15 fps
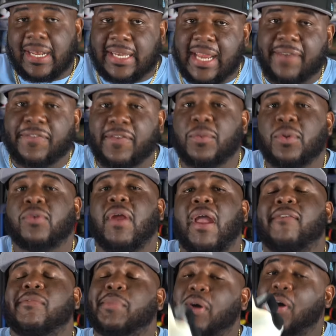Definitely will
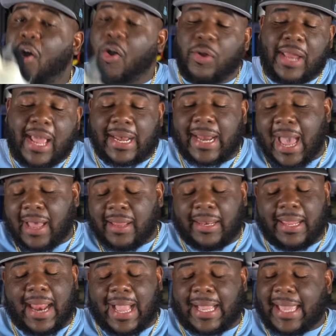grab them, but only at the
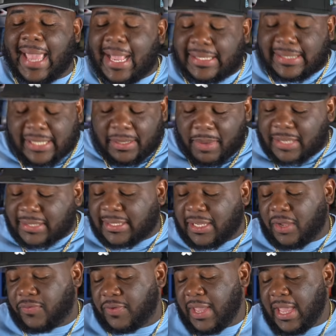outlet. I can't see
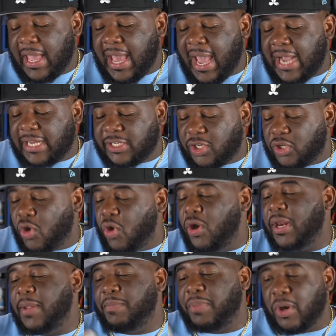myself actually
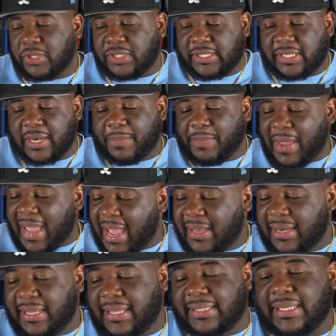going and purchasing a pair
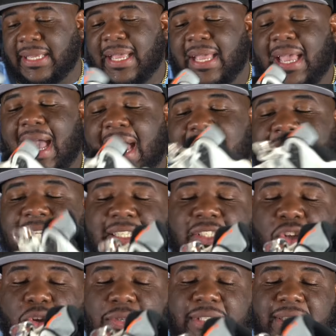of these. I just
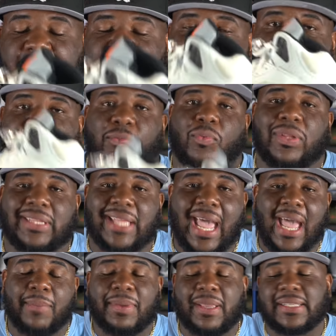don't see it. With
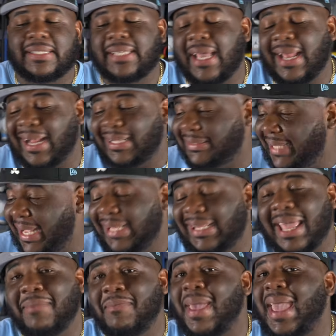that being said, I think
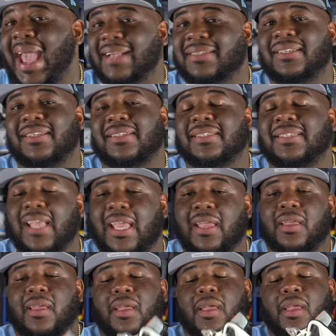they may actually
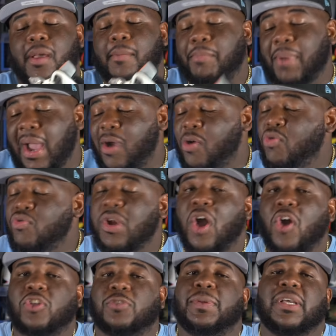sit. But who
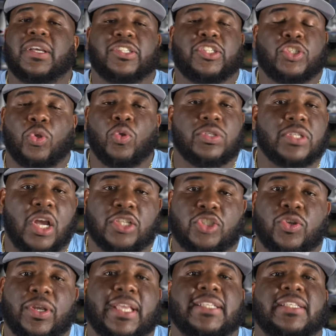knows? Because shoes are
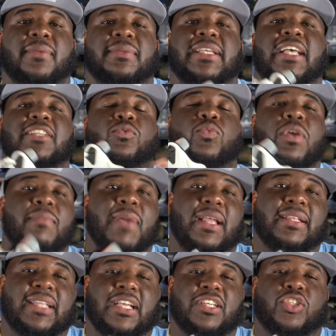tricky. Sometimes we may
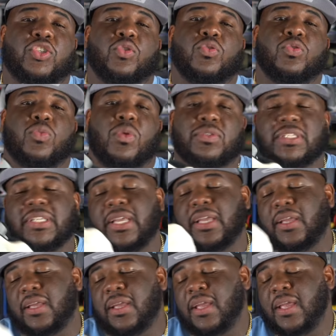think shoes won't
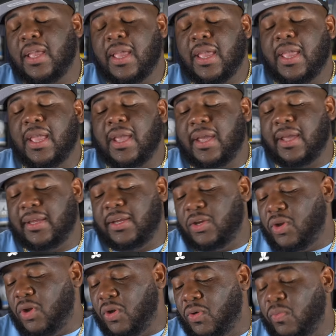sit. And,
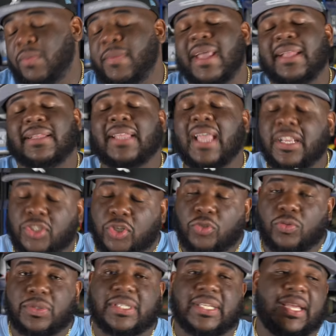you know, we may think shoes
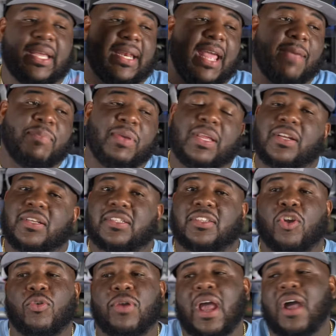will sit. And they be done
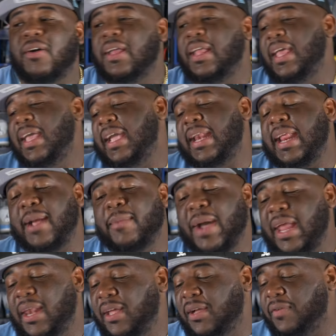sold out. And
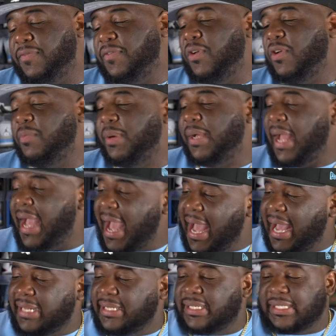everybody looking for them. But
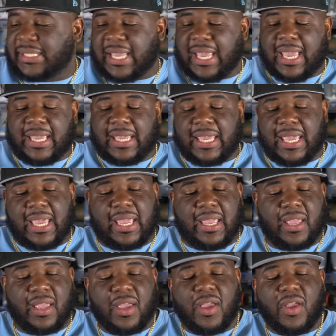I just can't
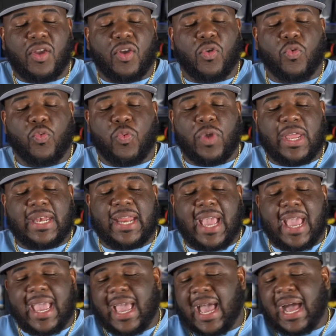get with that.